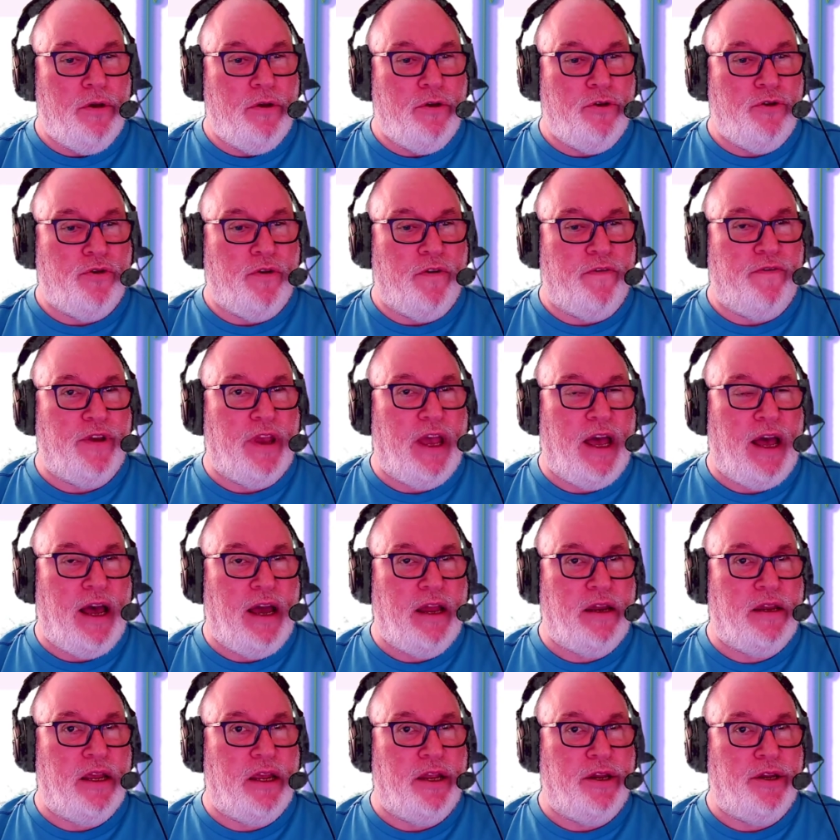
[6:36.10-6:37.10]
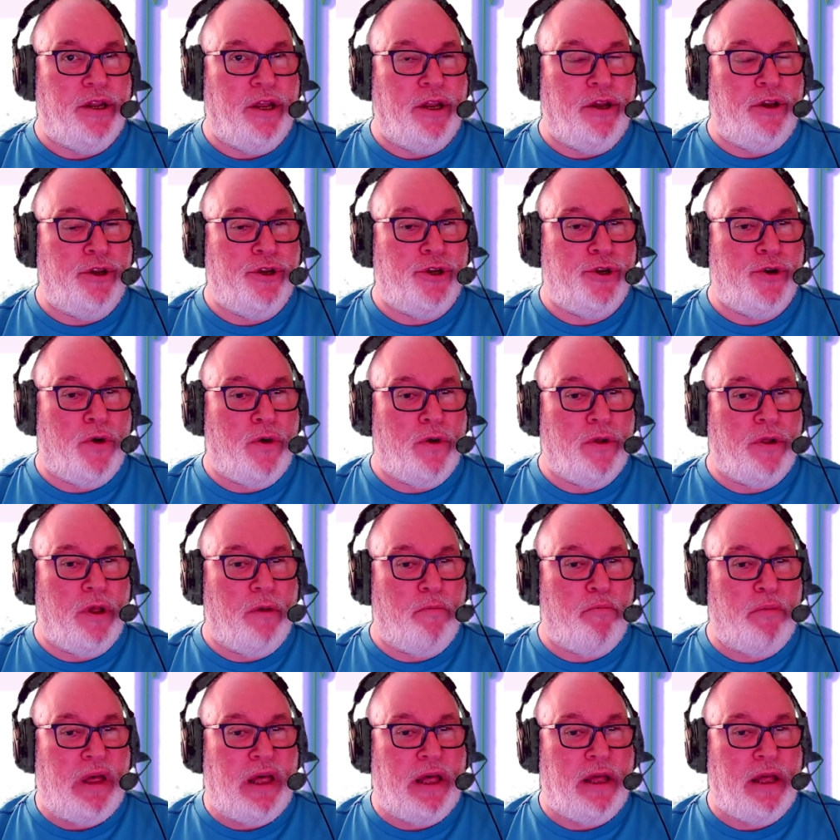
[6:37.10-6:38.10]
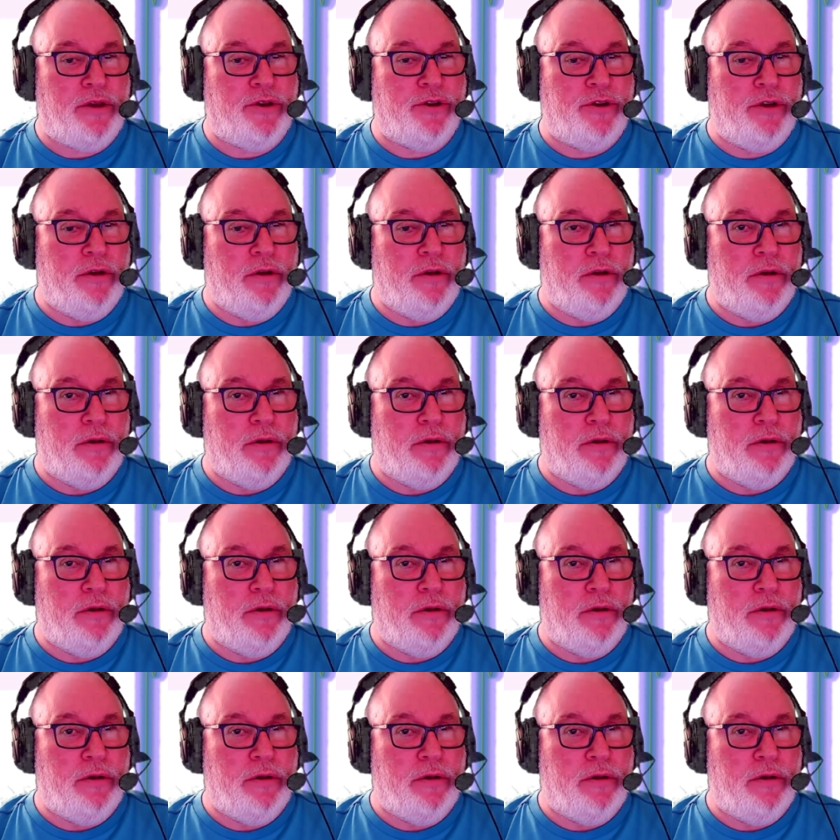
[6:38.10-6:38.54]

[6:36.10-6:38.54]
So if you had 18 chocolate bars,